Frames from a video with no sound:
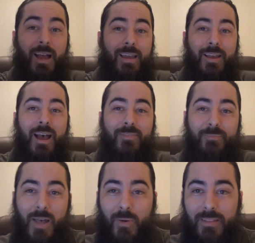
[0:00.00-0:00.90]
By
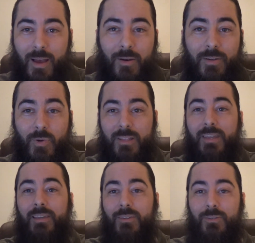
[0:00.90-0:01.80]
the way, I want to
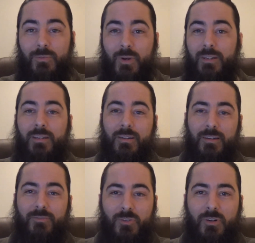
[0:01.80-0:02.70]
thank you, Wendy,
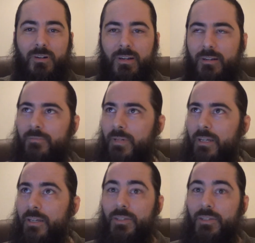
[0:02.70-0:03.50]
for...